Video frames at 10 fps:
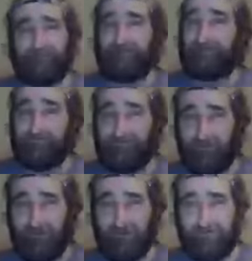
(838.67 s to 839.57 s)
that it's
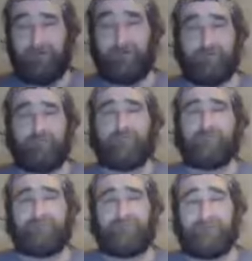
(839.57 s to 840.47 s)
not you,
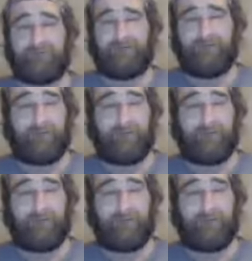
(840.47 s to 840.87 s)
that